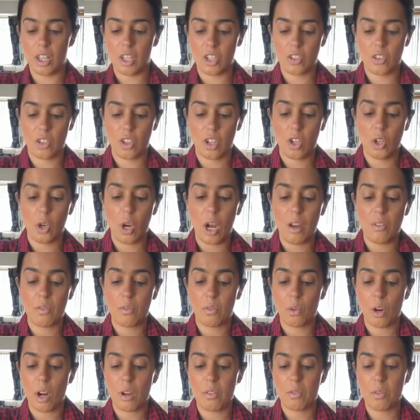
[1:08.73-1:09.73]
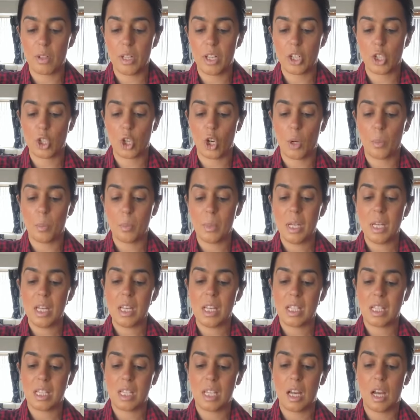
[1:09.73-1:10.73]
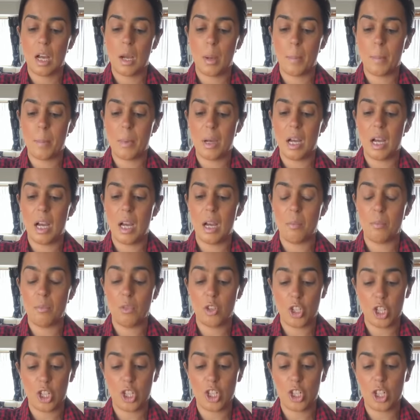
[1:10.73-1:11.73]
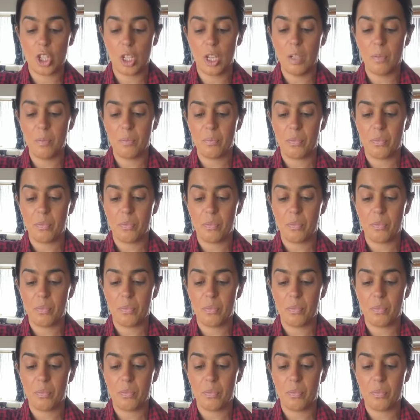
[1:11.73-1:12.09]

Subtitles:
So I've roughly chopped some ginger